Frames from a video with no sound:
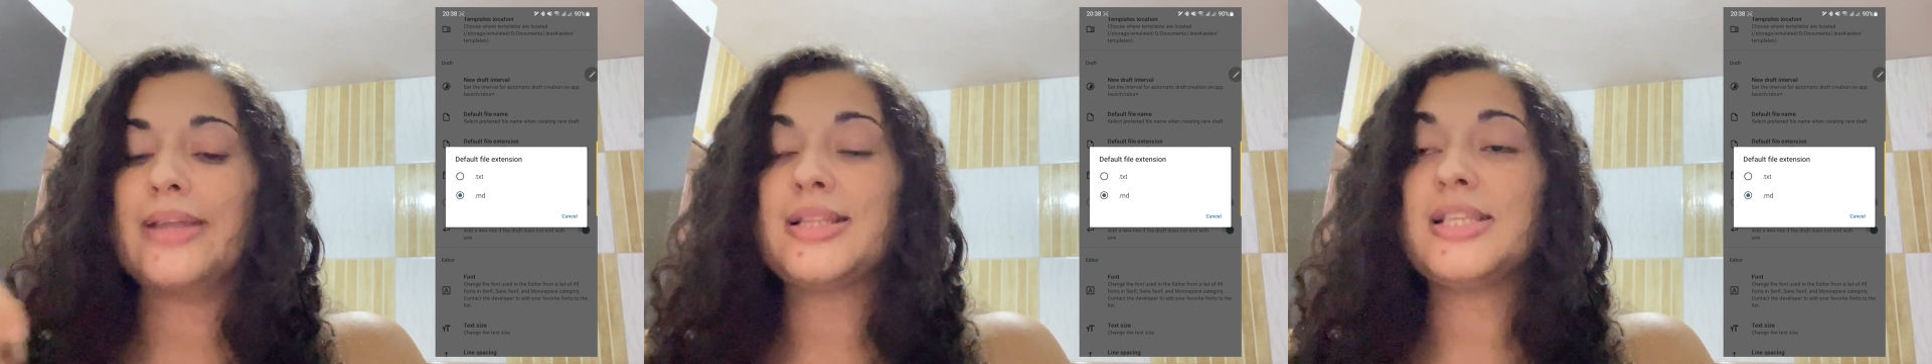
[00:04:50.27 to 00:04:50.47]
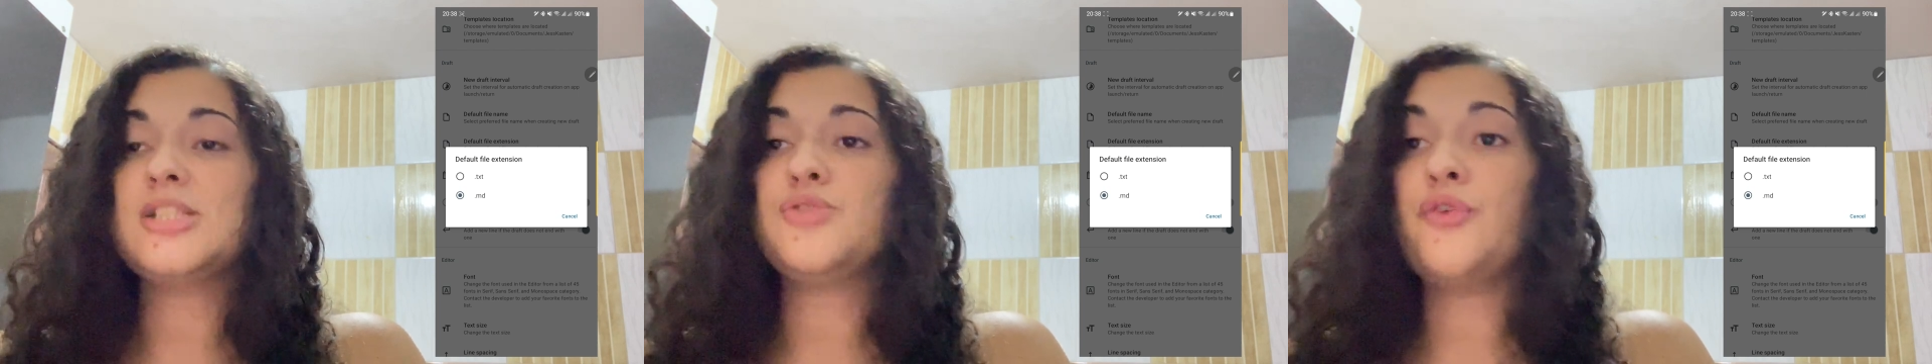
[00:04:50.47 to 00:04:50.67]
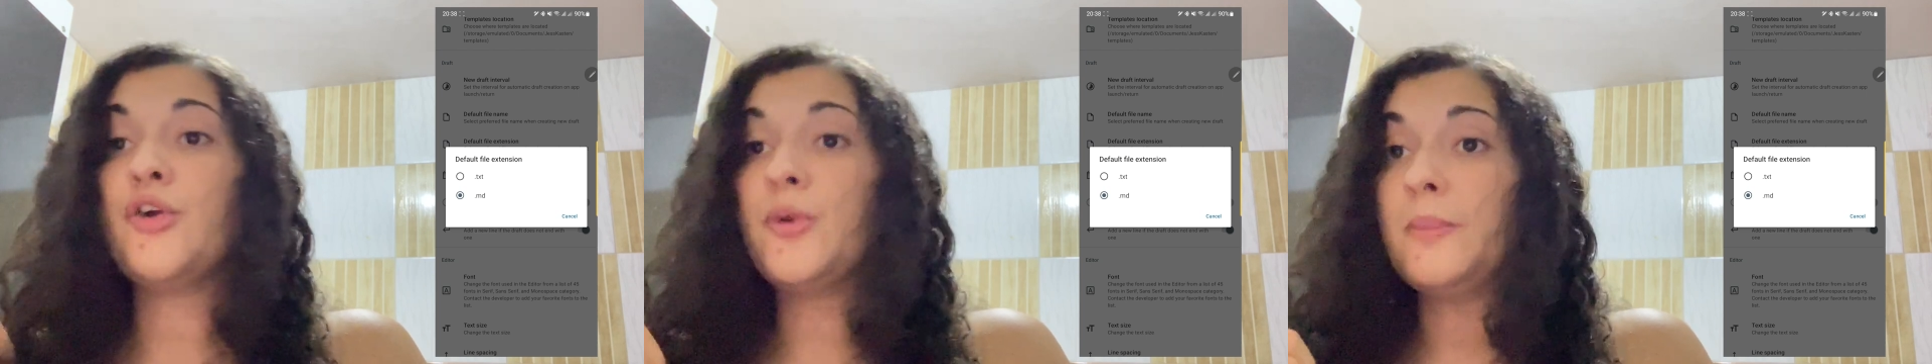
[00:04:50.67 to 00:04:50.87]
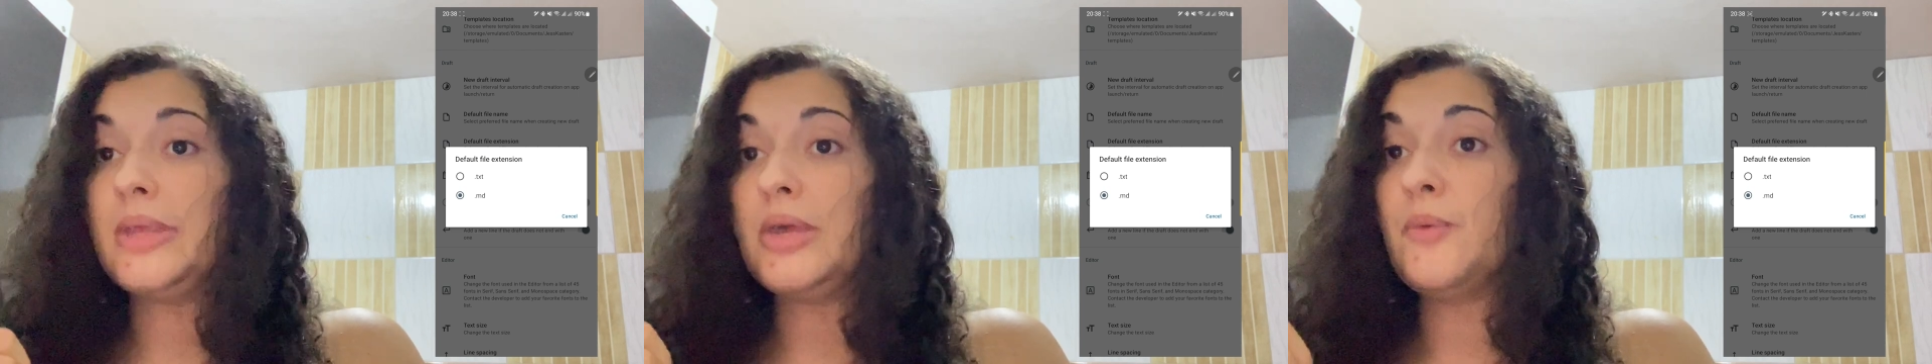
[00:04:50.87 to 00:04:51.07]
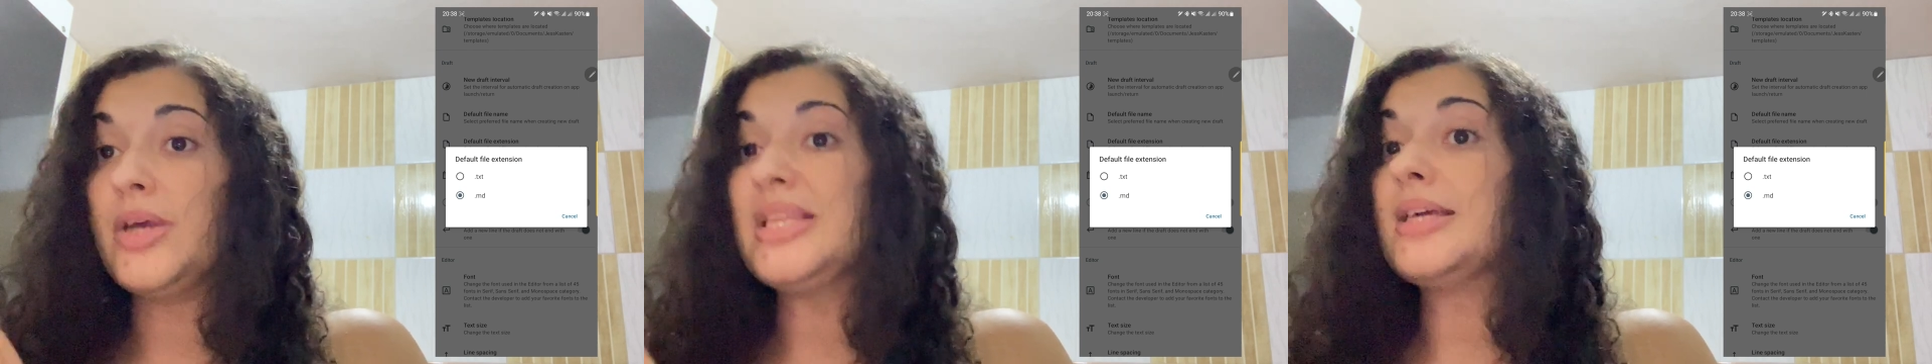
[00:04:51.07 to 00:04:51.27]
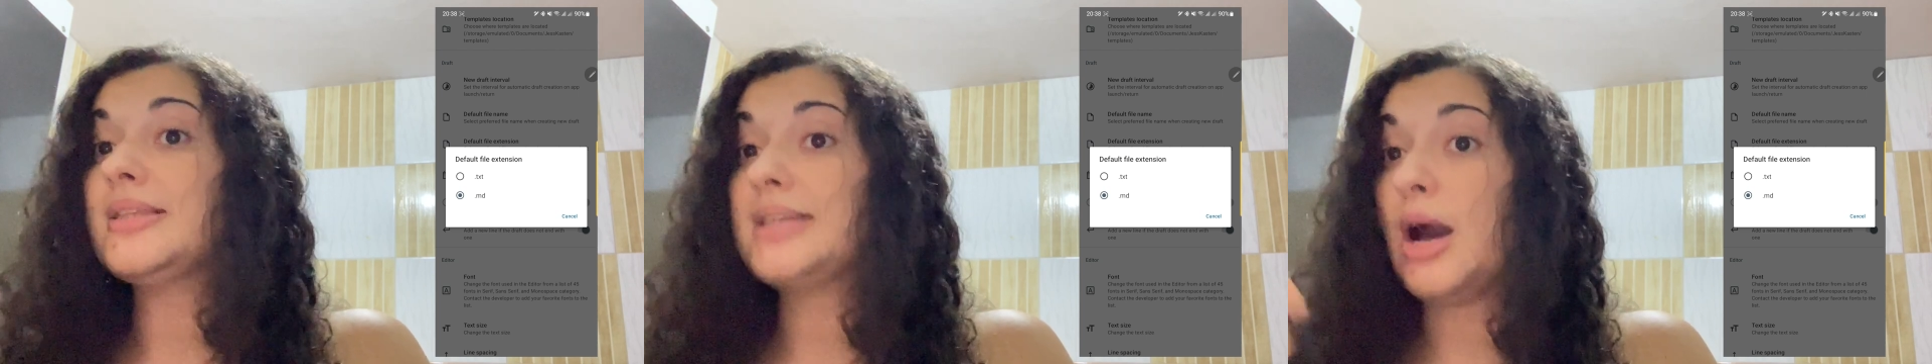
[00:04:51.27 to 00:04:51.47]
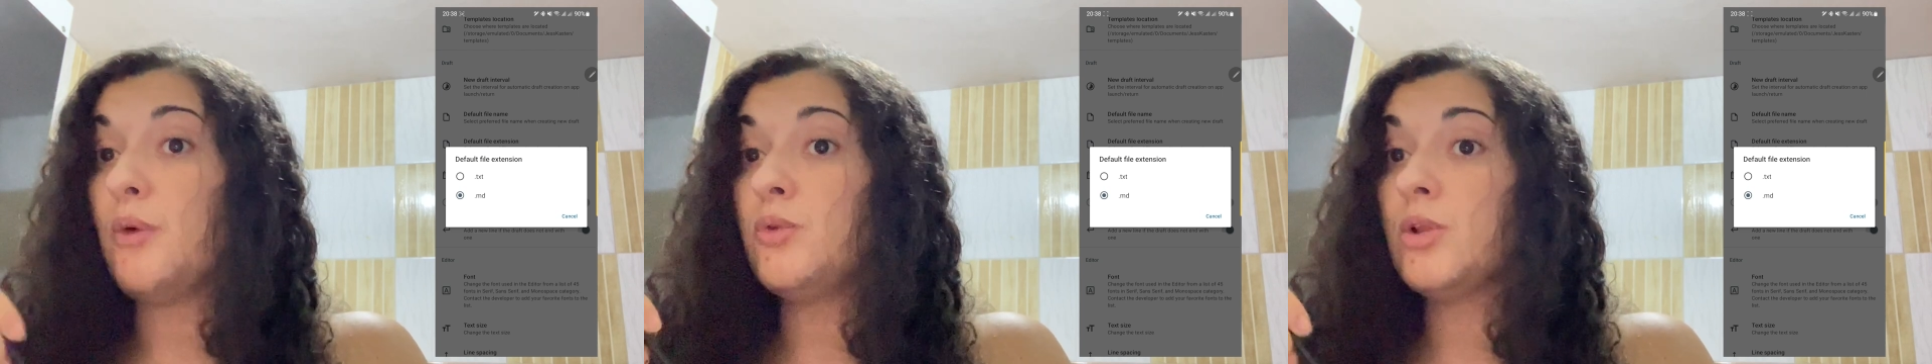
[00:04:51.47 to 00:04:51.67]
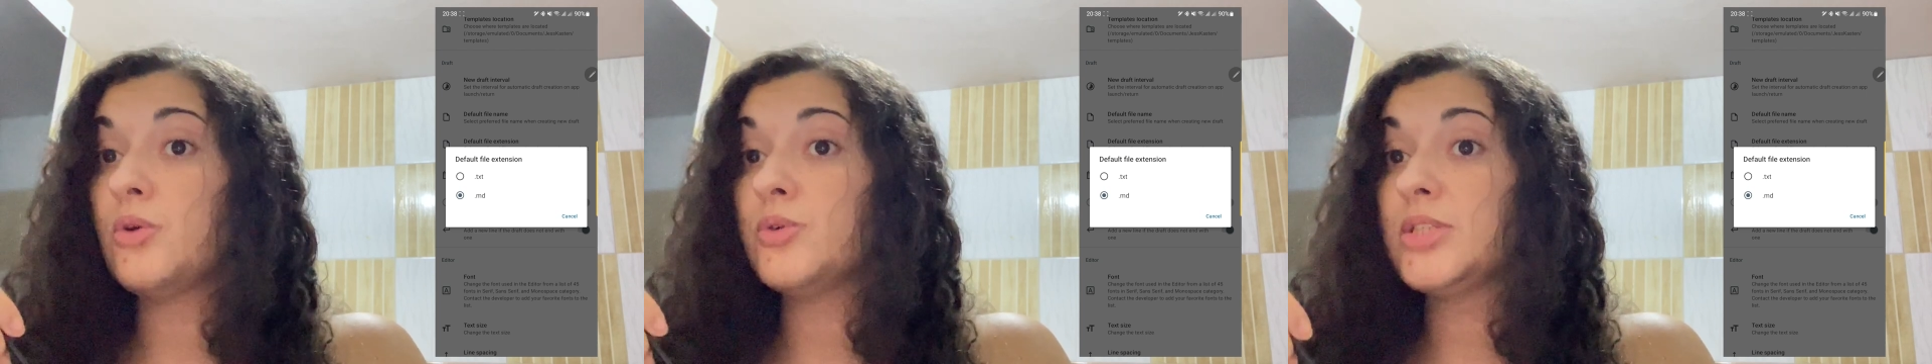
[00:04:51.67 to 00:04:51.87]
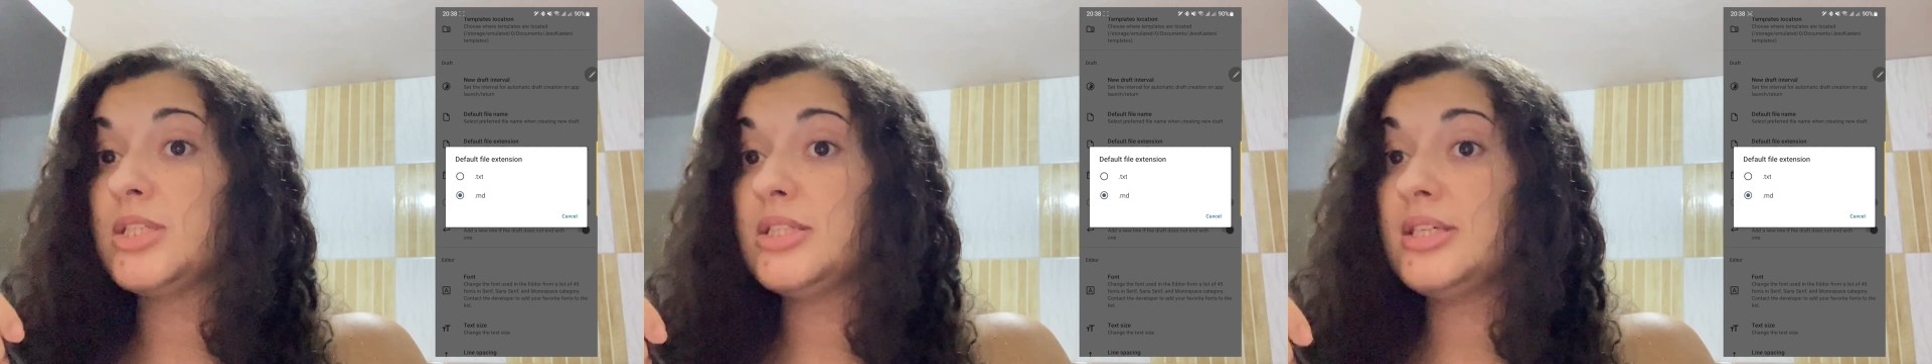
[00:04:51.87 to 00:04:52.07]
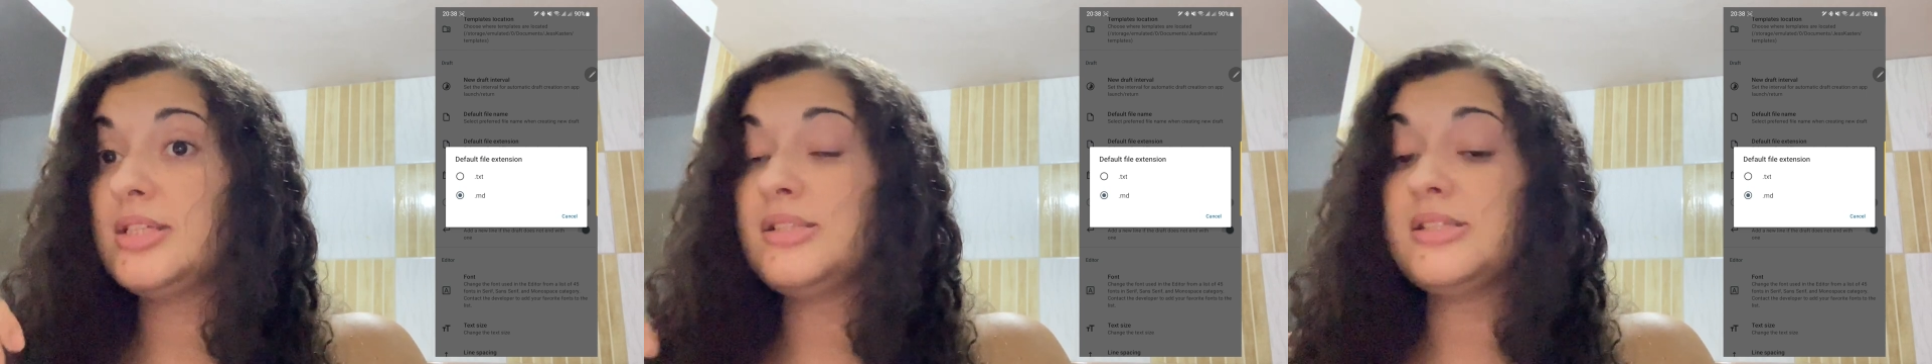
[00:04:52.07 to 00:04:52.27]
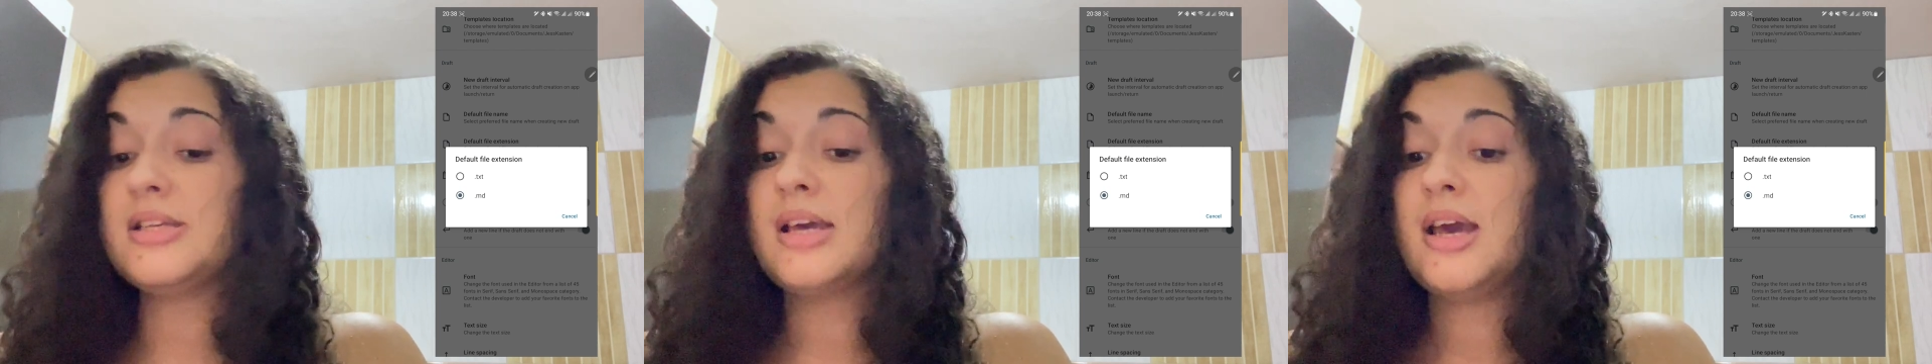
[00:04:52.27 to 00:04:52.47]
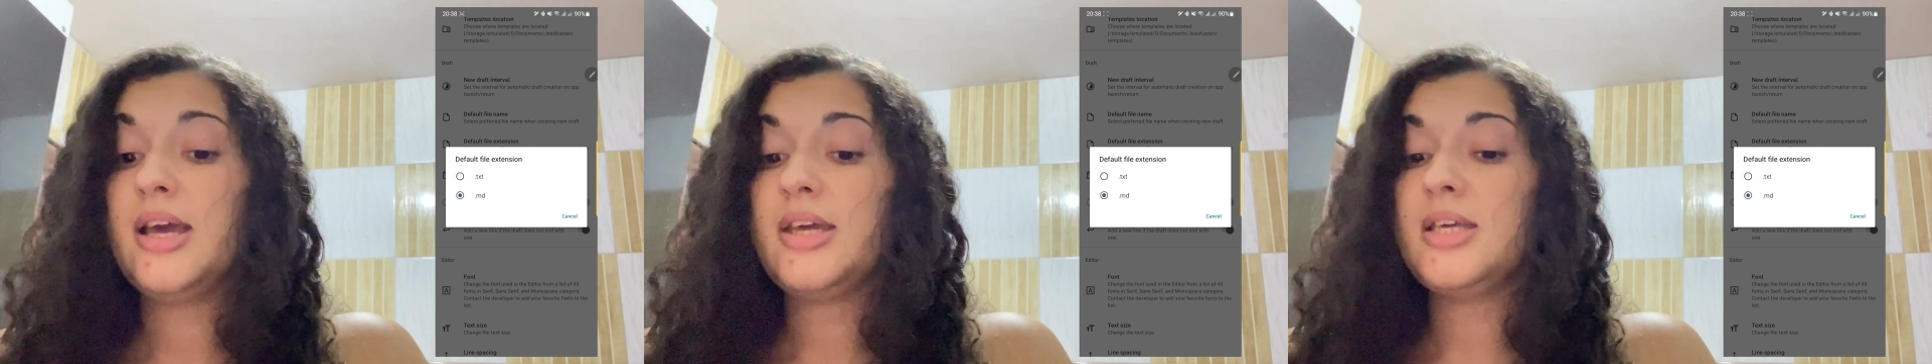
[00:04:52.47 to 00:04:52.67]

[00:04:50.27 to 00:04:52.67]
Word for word: At least for me, when I downloaded it,